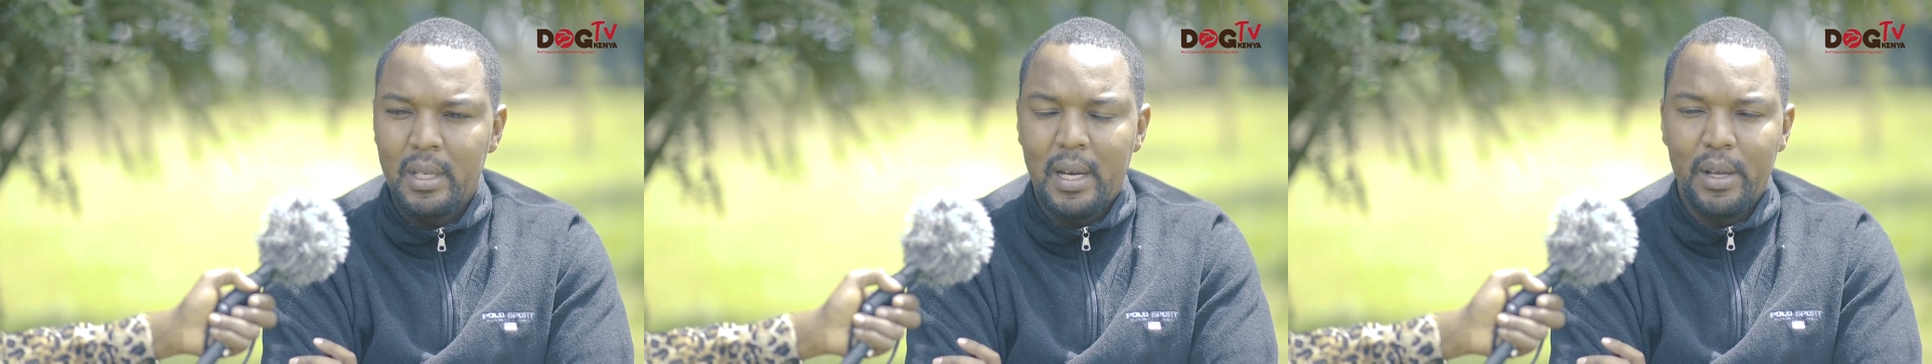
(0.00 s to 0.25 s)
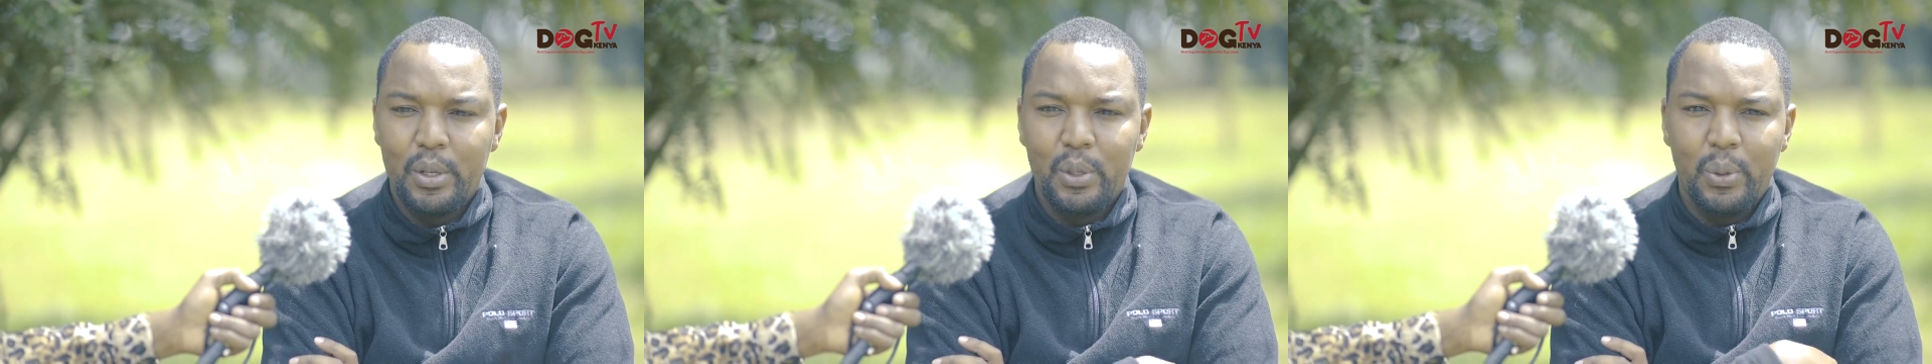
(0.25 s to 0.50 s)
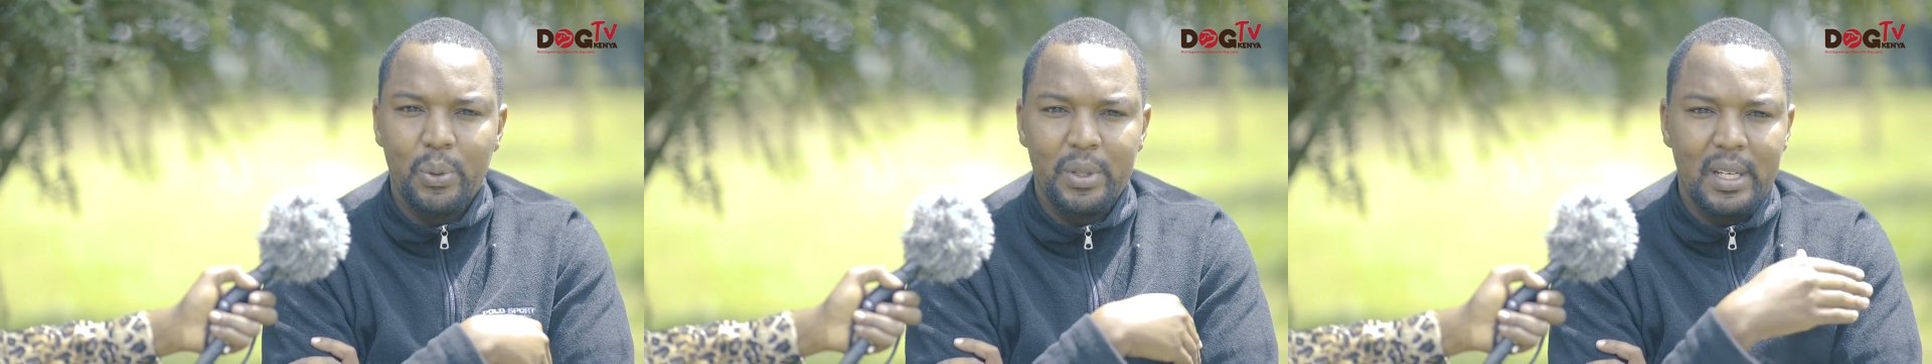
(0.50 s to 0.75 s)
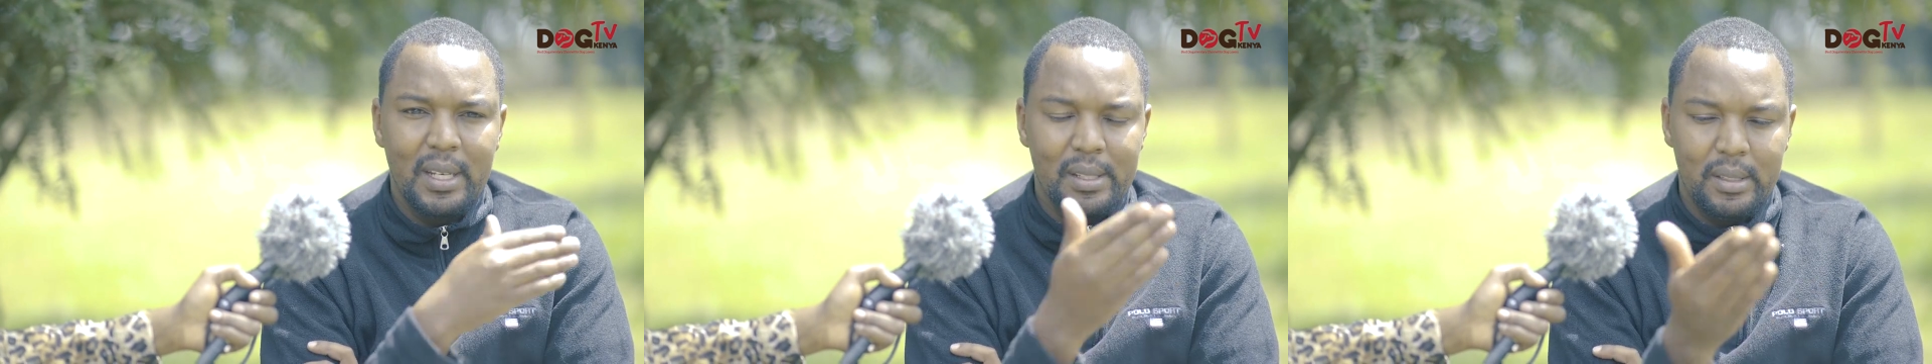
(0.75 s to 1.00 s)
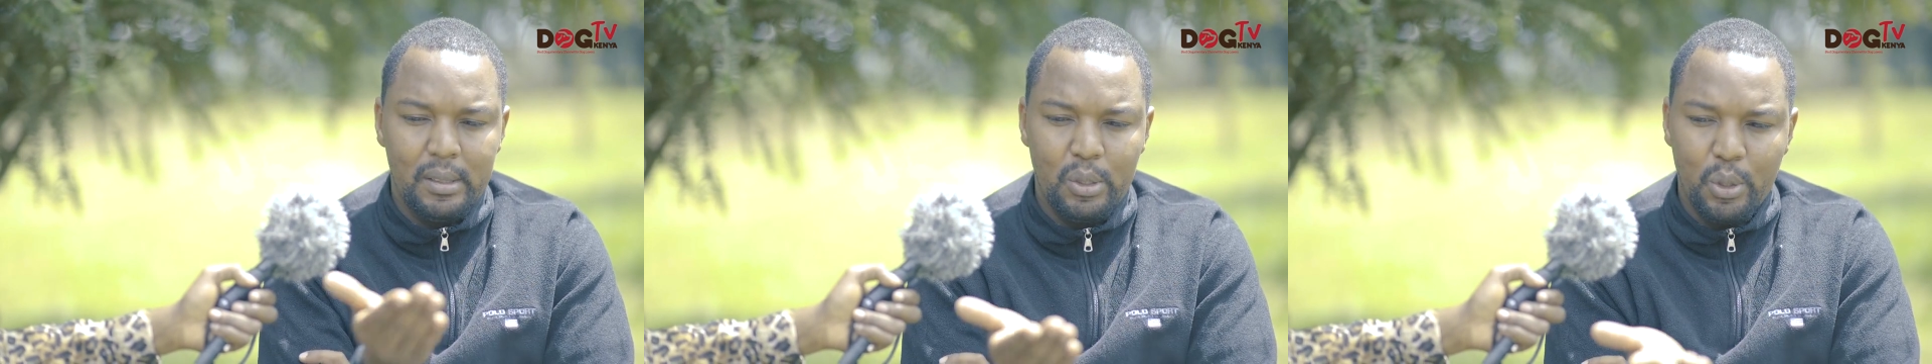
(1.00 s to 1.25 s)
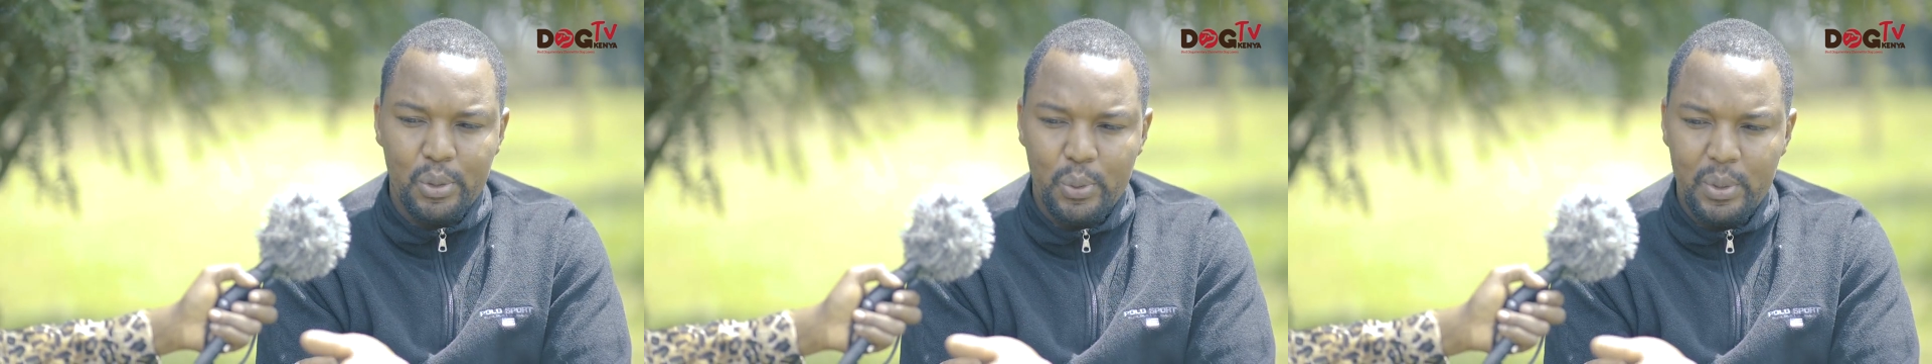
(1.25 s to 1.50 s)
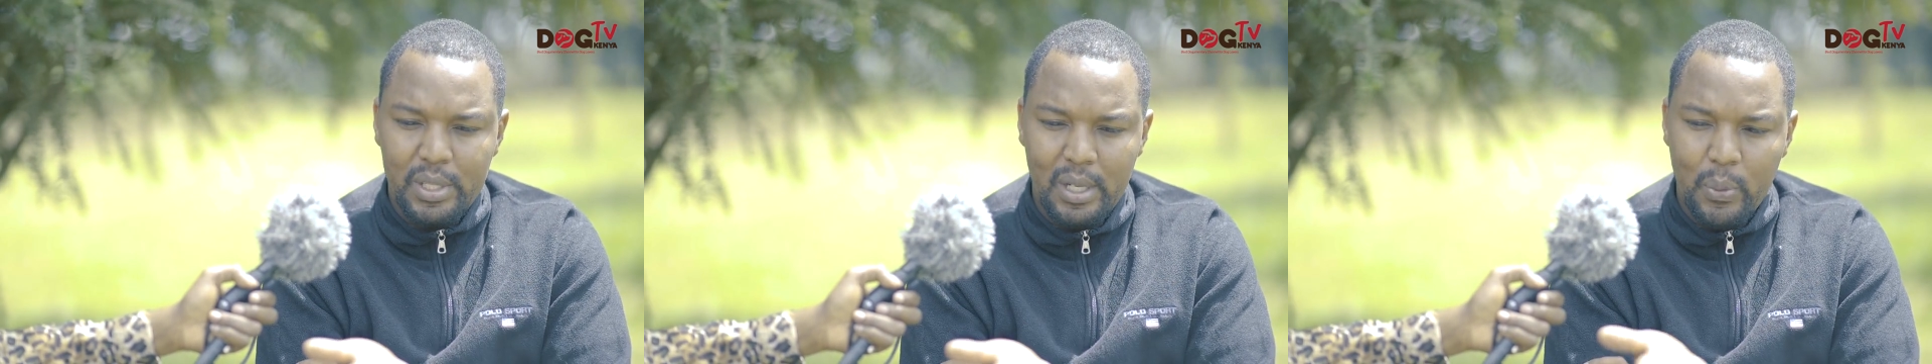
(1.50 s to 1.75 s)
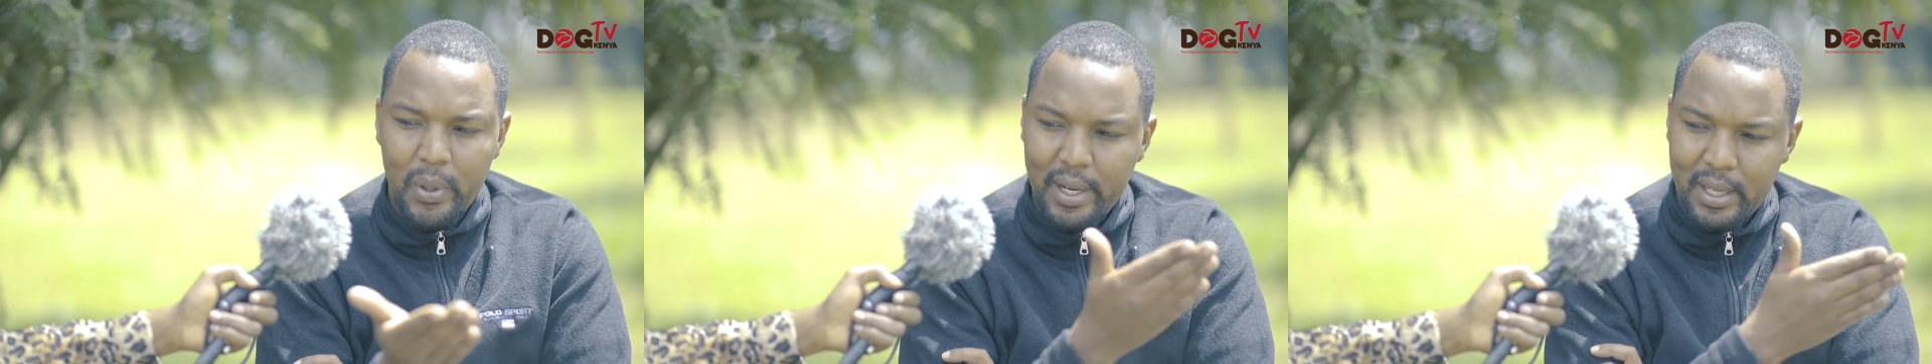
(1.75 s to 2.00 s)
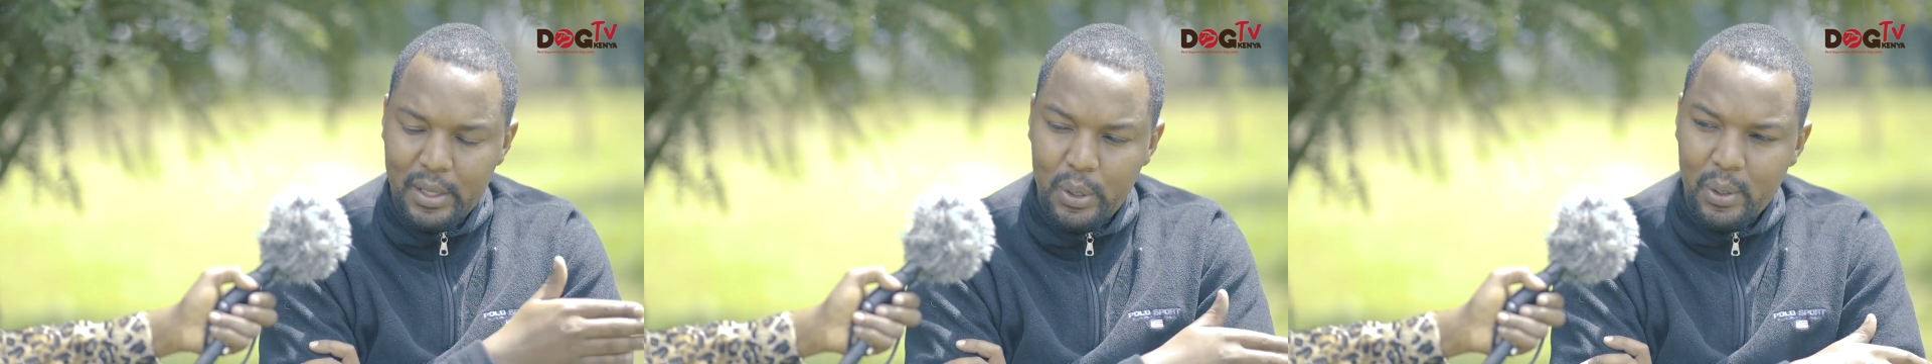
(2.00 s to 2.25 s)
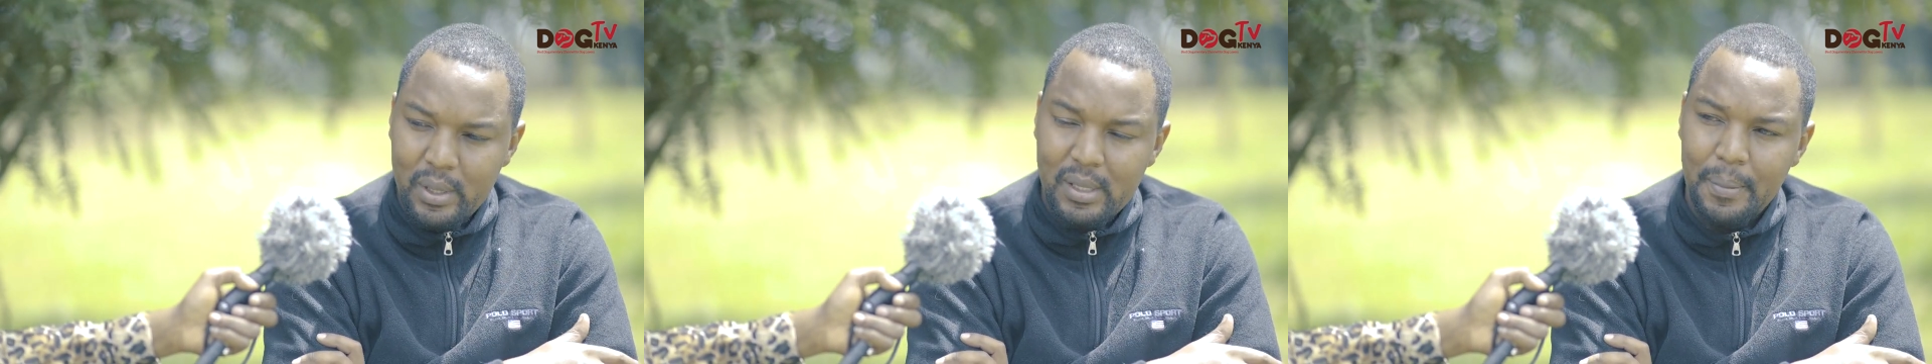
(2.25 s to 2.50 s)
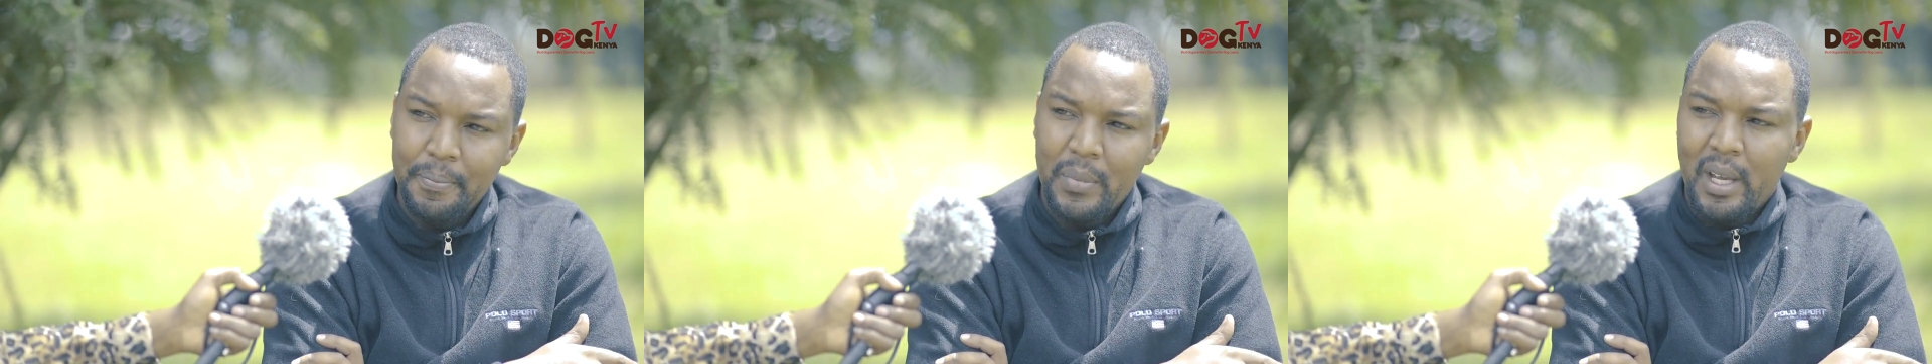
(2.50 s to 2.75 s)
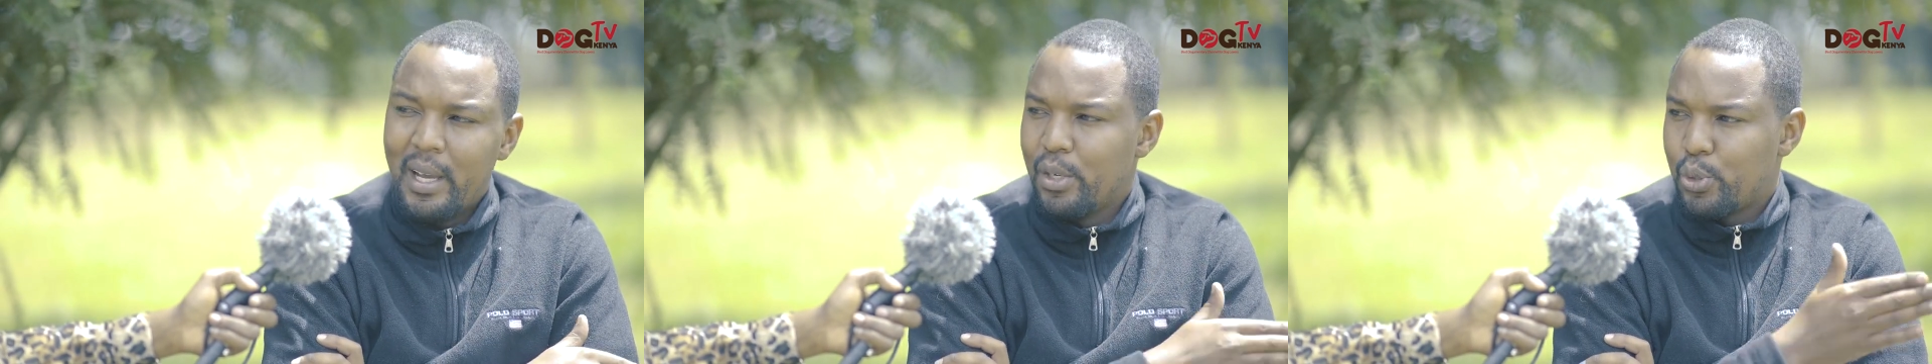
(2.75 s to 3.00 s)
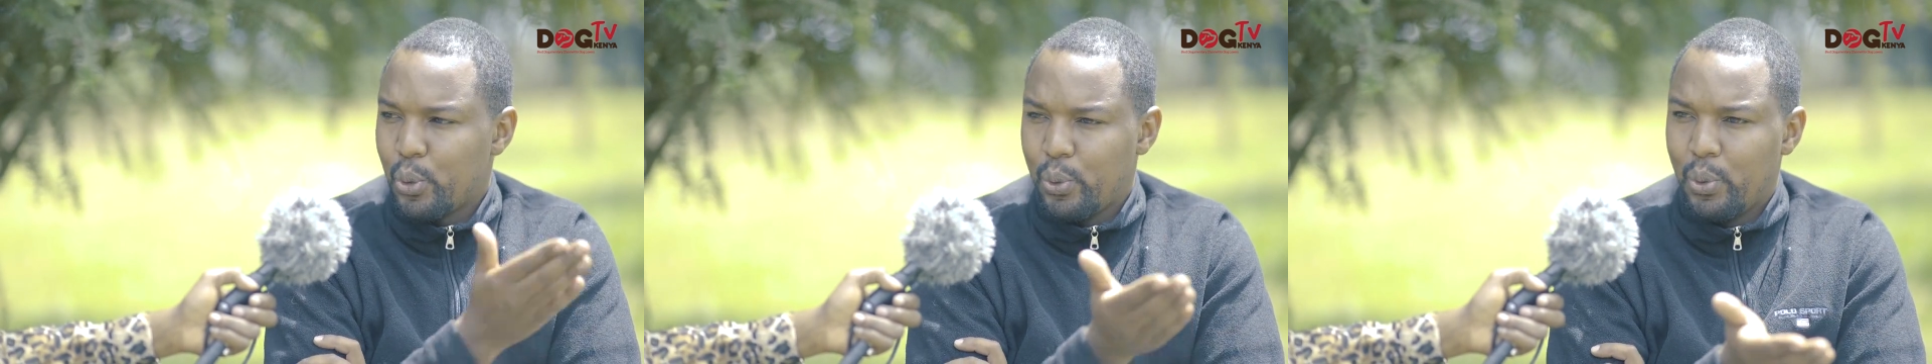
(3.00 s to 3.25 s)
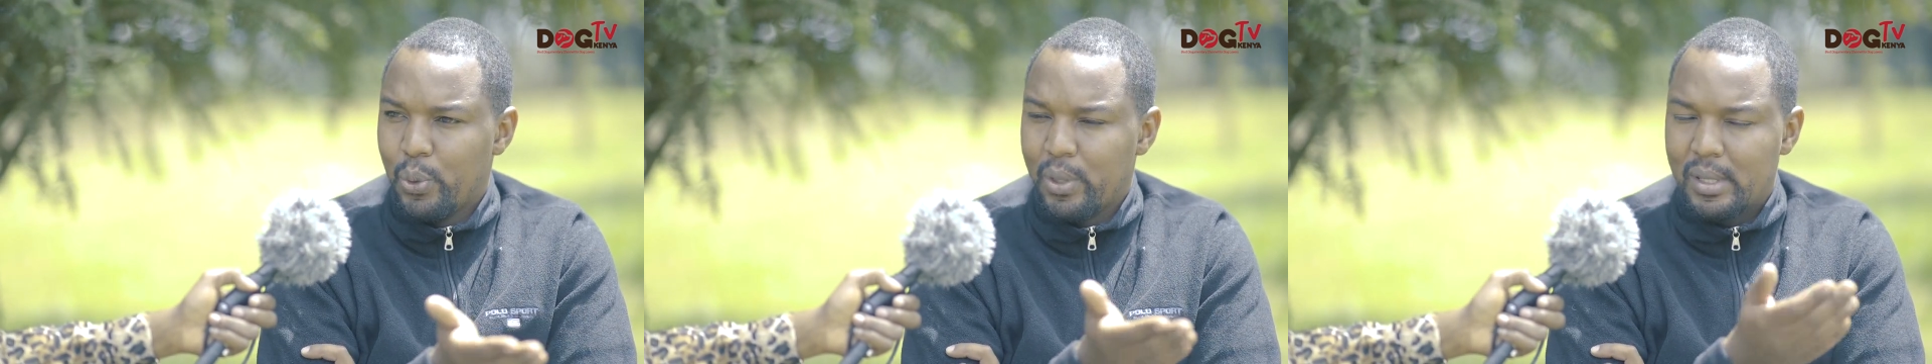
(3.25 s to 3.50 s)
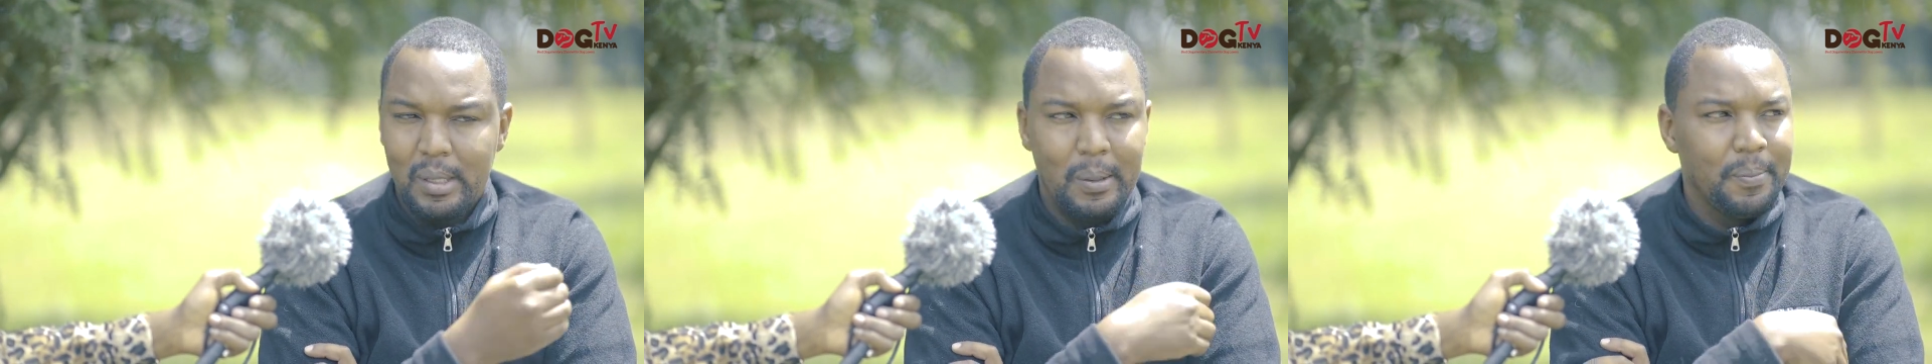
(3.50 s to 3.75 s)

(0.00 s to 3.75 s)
You know, there are dogs which are working dogs and show dogs.